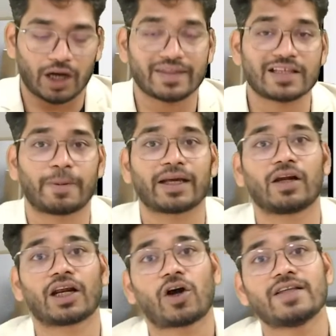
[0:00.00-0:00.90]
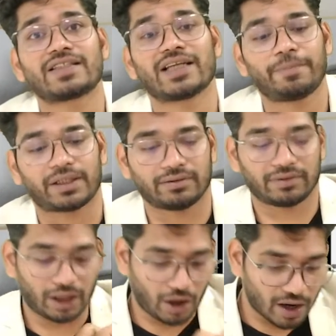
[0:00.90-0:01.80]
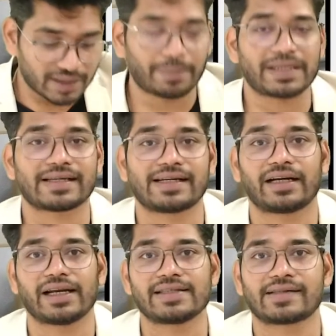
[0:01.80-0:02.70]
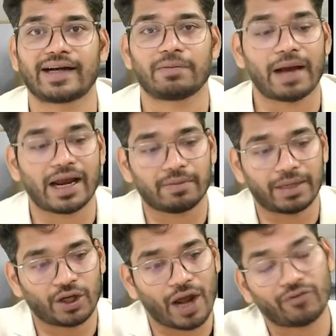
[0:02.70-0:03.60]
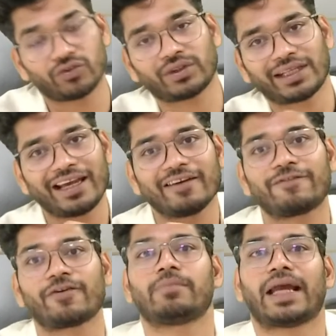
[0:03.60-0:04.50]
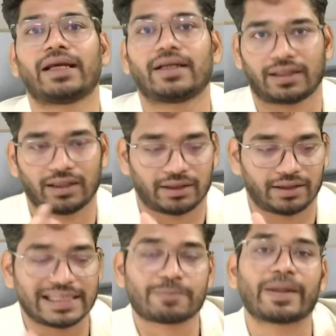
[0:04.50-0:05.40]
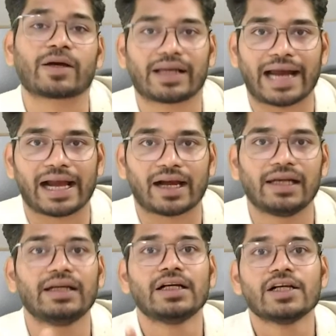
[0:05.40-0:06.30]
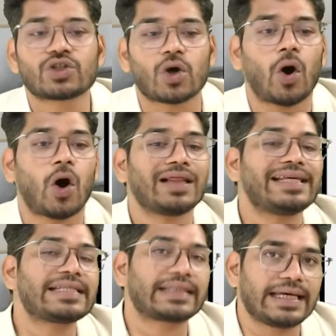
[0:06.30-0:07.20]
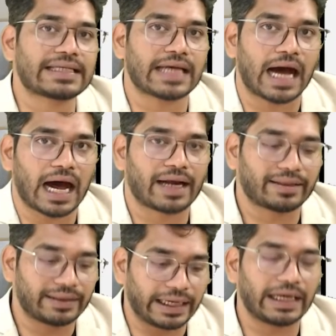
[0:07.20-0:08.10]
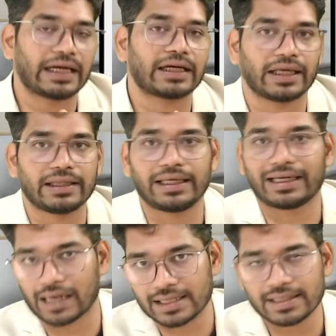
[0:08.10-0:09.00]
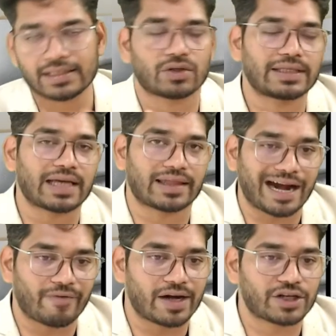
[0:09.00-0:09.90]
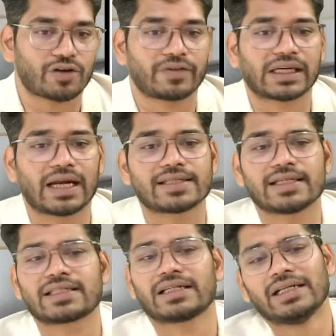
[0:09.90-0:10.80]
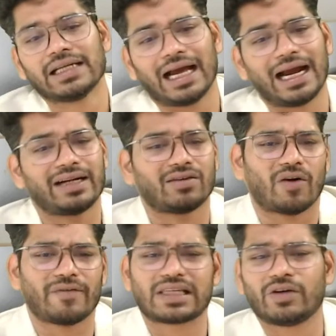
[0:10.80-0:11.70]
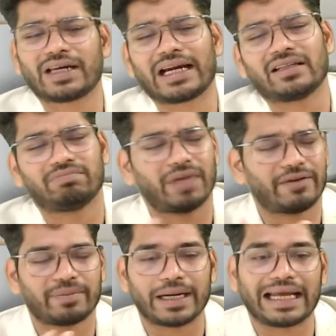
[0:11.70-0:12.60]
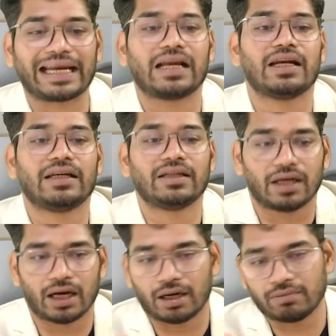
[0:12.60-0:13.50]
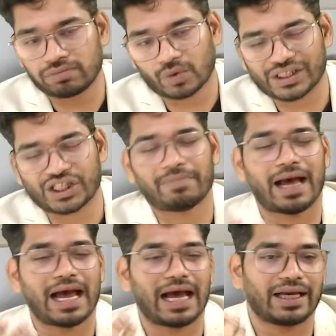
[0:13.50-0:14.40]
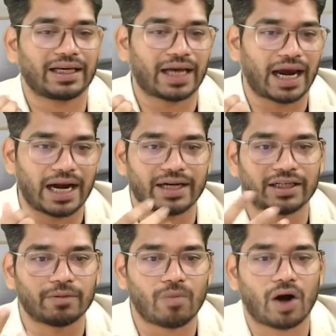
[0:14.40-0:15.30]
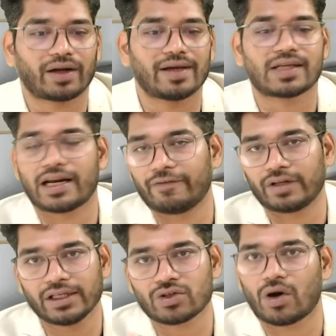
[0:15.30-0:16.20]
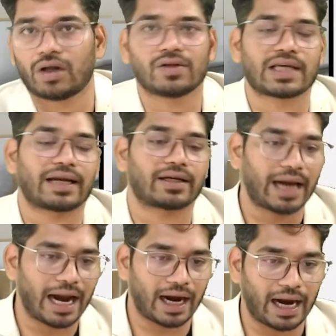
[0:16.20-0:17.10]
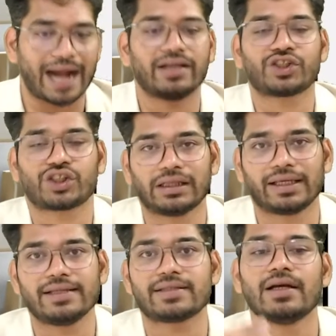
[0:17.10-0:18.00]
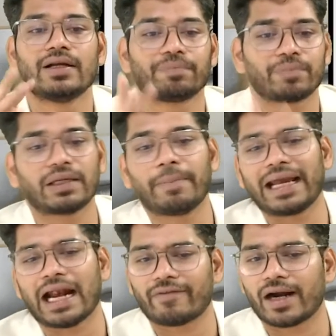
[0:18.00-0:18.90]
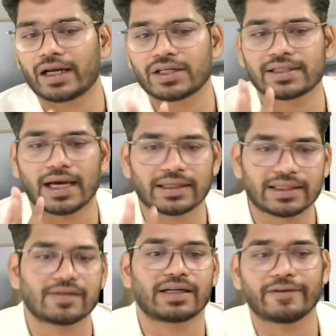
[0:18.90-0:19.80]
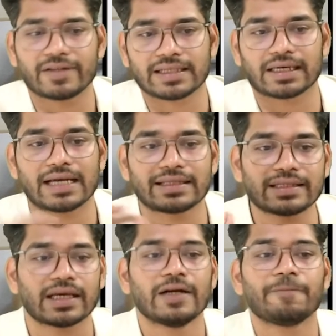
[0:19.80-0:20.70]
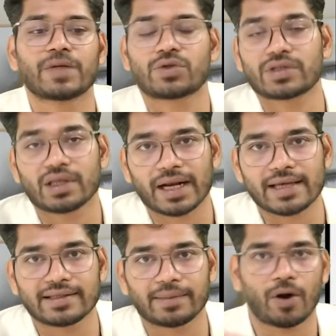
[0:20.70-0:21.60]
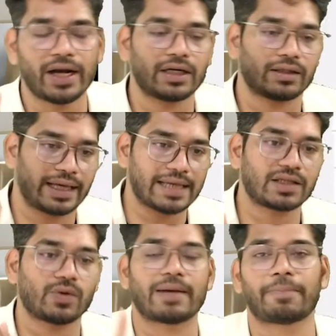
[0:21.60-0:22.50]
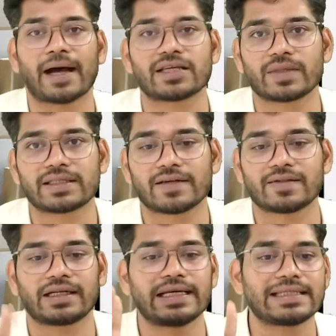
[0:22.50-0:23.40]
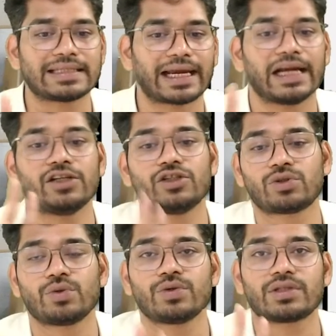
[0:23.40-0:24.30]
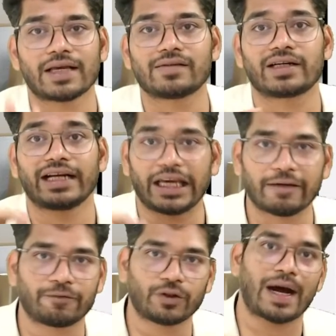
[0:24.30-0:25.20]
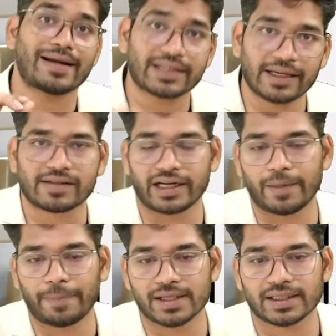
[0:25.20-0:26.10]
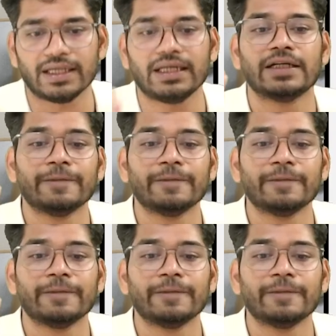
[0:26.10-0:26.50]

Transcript: on this particular concept. Concept is written in straight manner, but you have to think from like this particular angle. So all these things are there in the classes. So these are the advantages of the classes, and obviously you will get the every material, question bank and mock test and everything. So all those are additional things, but the main advantages are self-study versus classes. Just to summarize the point, yes, you can pass with the self-study. Second, choose self-study if you are self-study person,